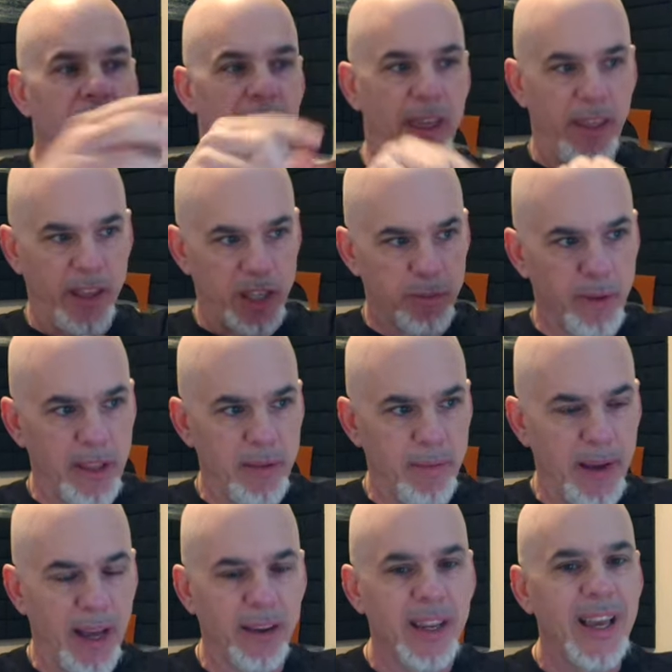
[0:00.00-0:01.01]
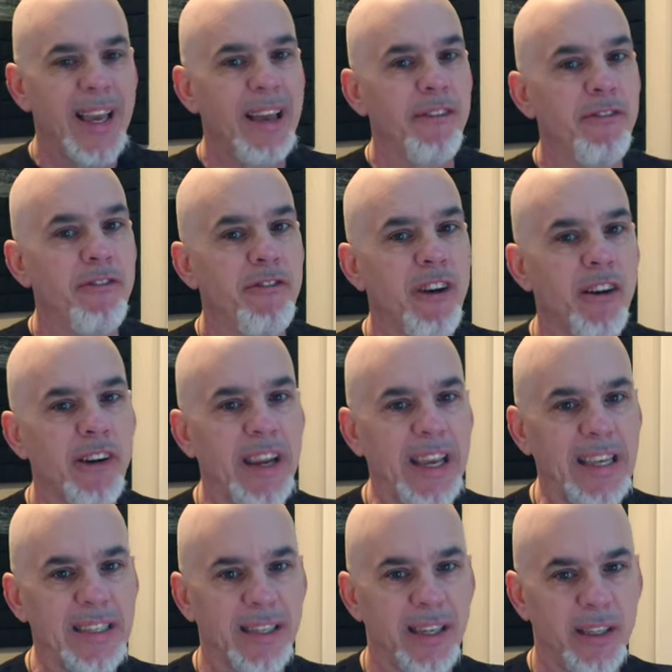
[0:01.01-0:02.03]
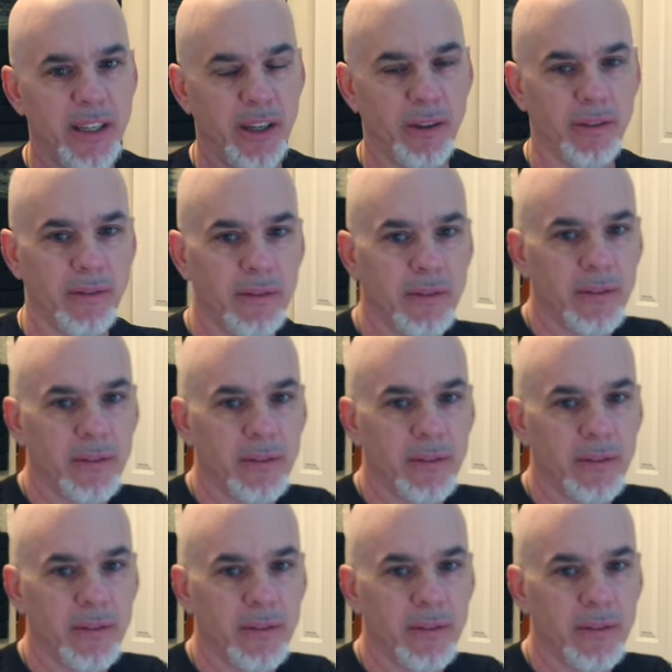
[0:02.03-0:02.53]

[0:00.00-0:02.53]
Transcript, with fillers: and they spread them out. Very easy to deal.